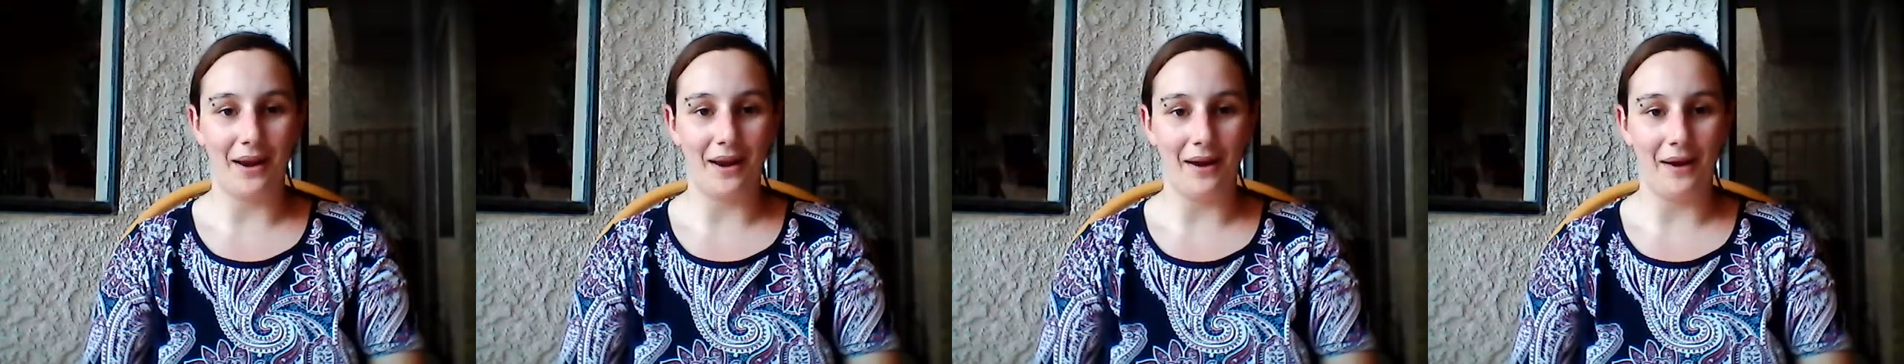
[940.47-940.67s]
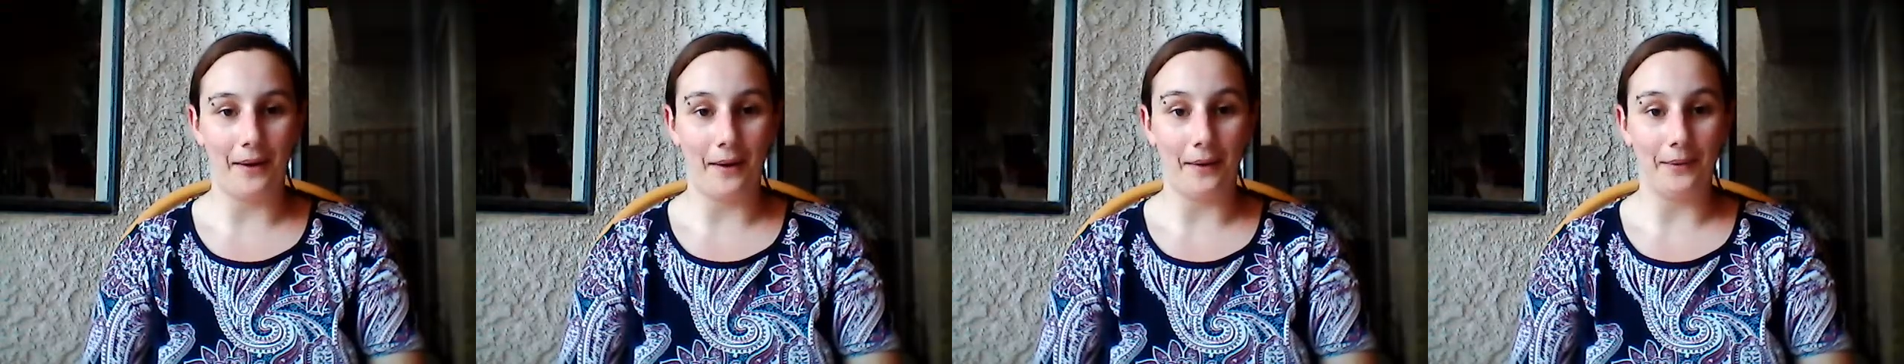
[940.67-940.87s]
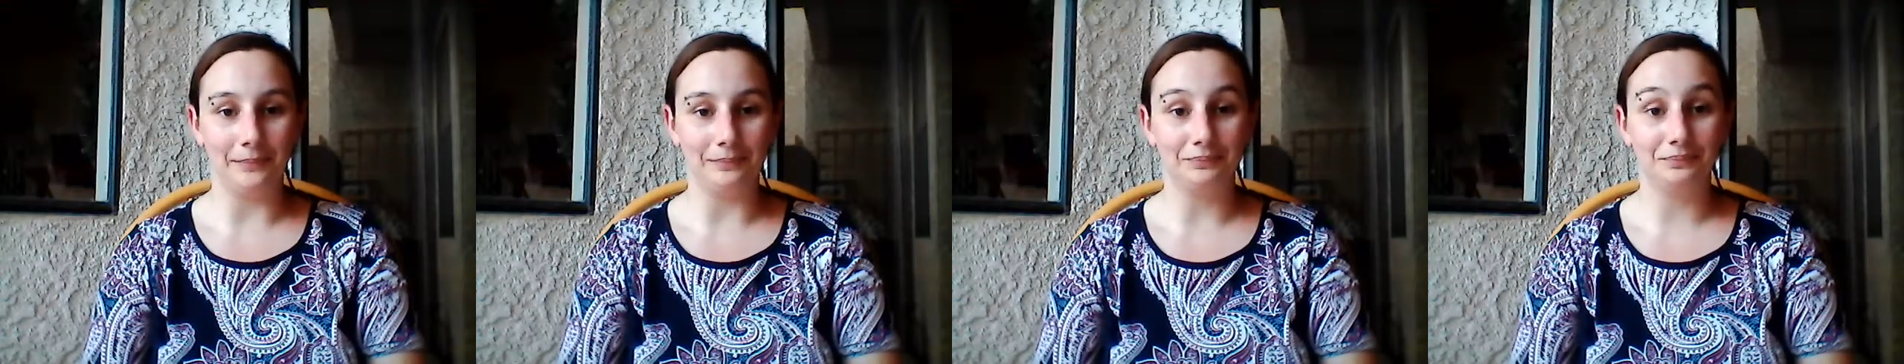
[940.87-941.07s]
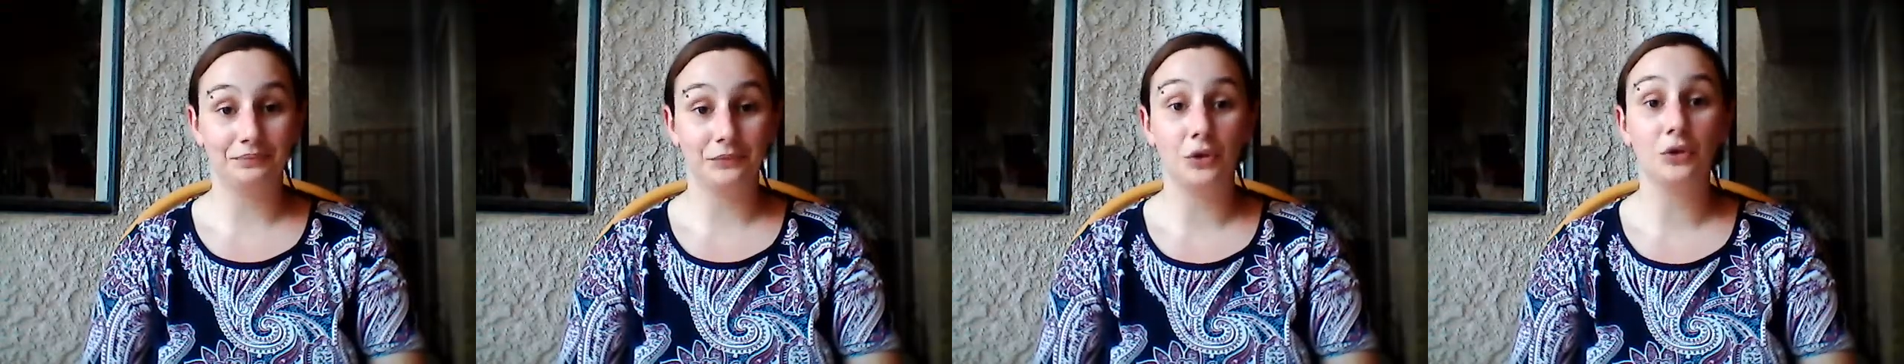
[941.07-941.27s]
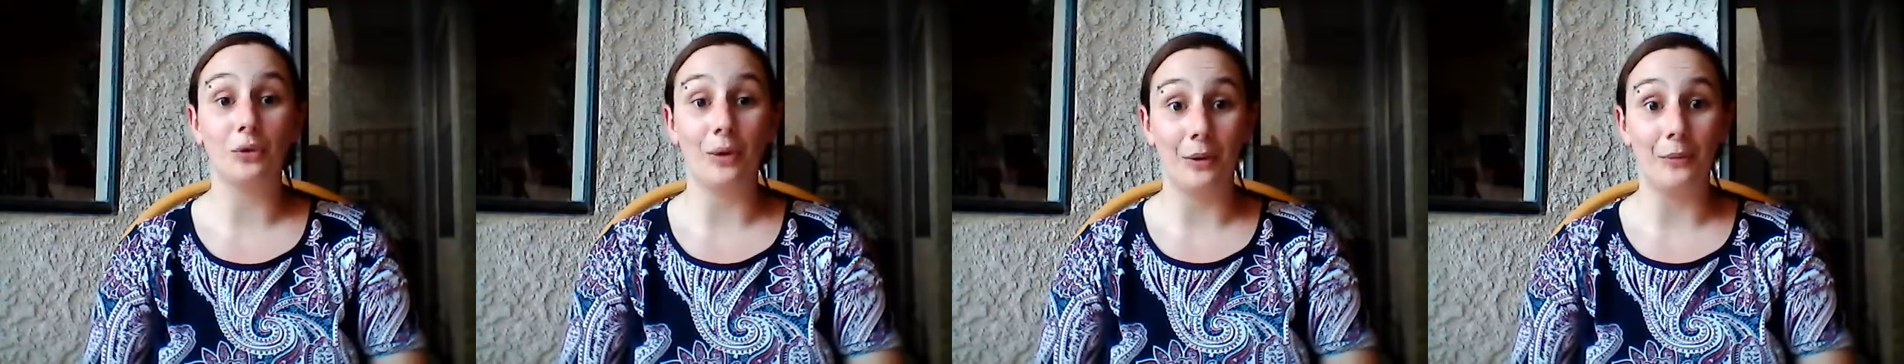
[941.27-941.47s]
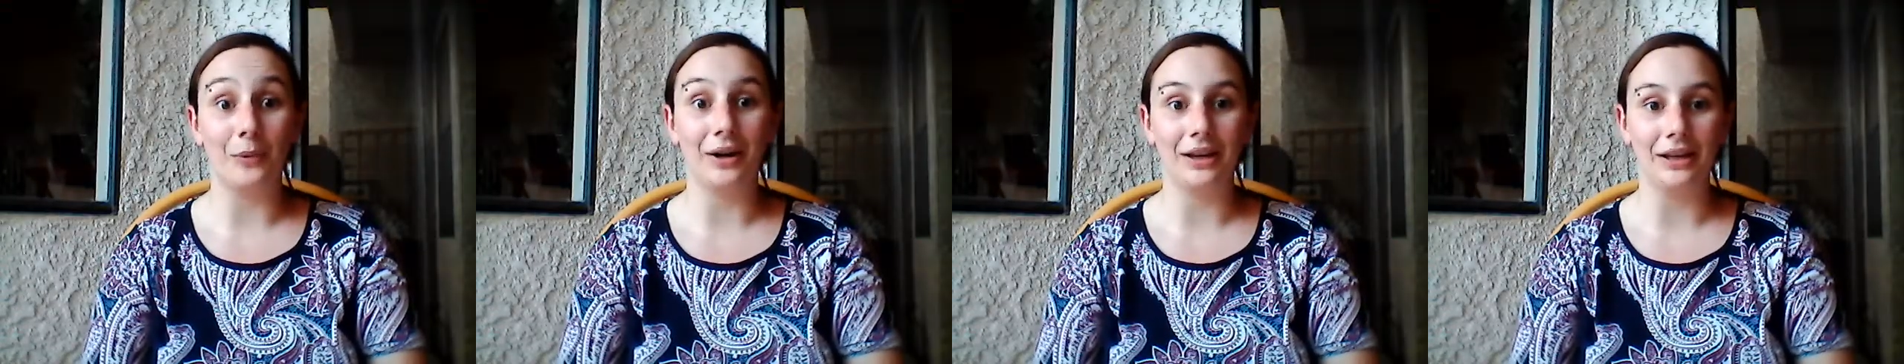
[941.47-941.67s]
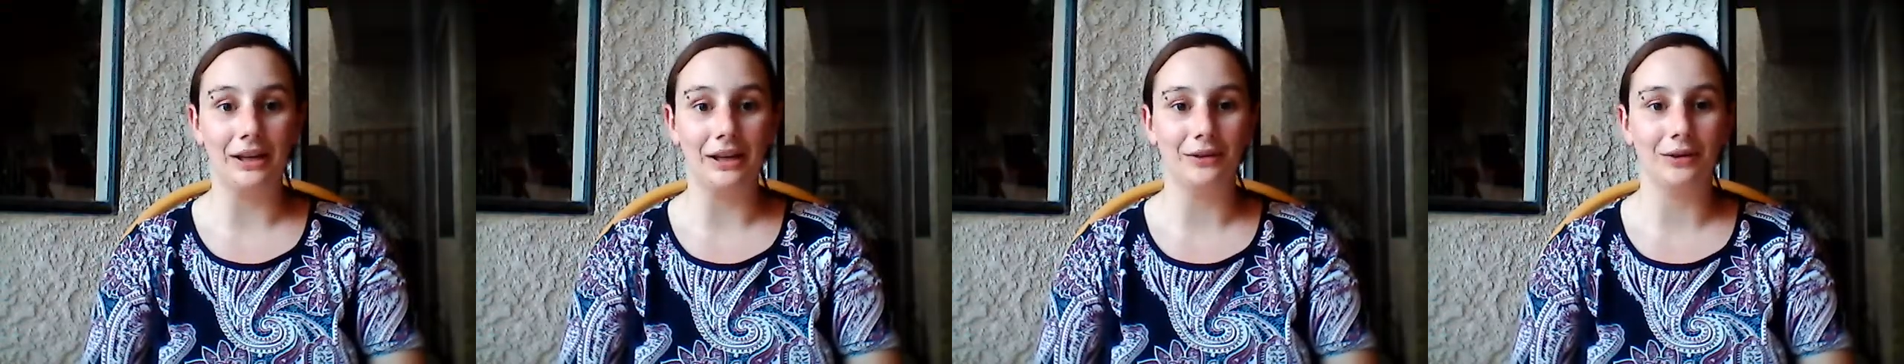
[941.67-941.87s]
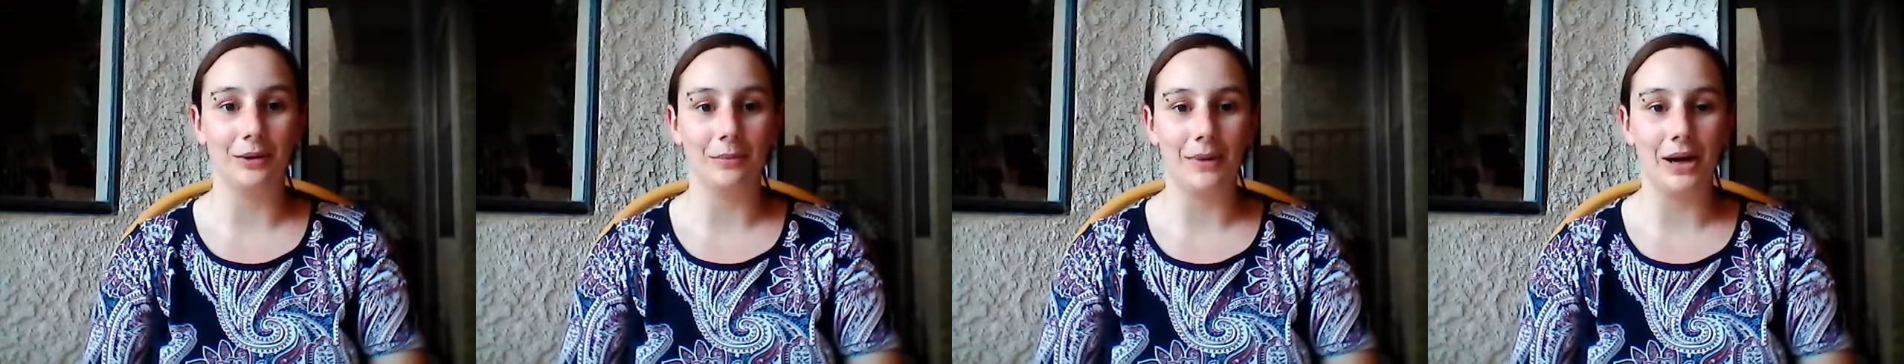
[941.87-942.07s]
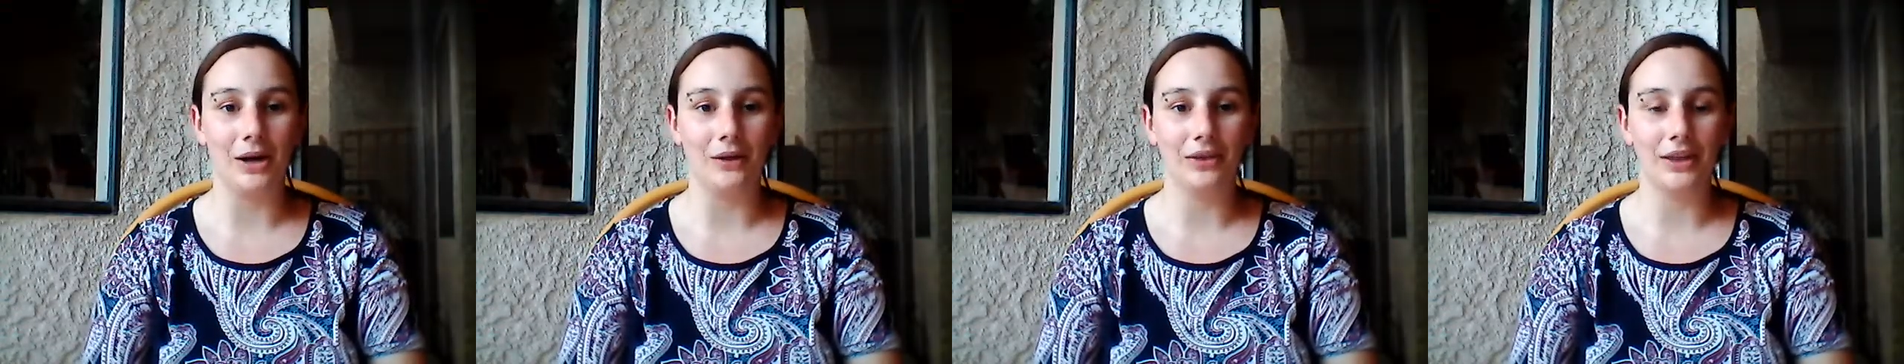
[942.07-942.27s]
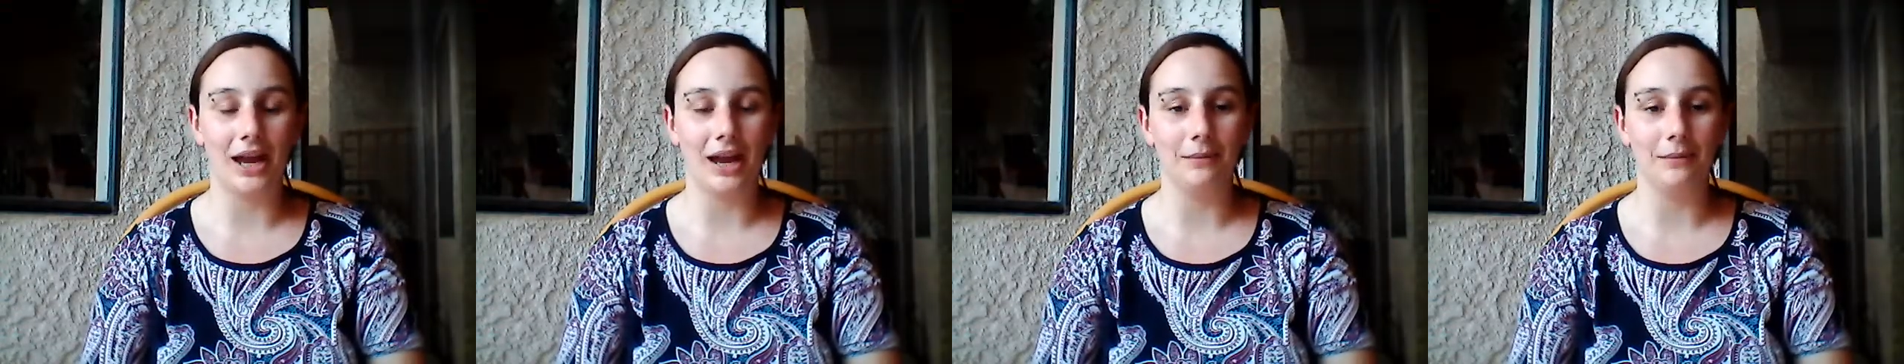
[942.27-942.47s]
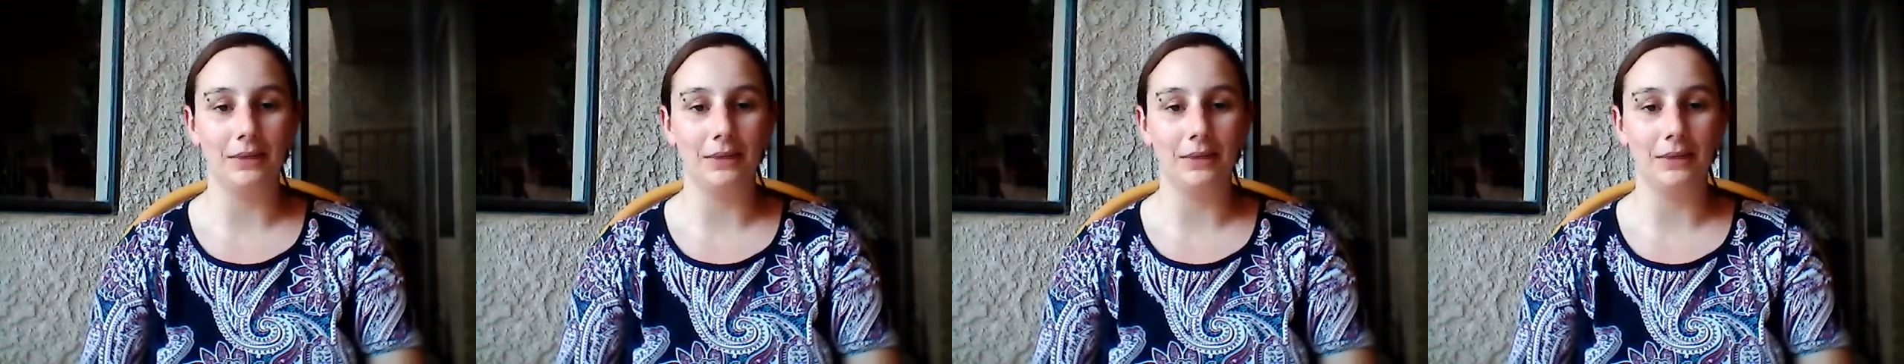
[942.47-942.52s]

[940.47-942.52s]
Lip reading: which is this week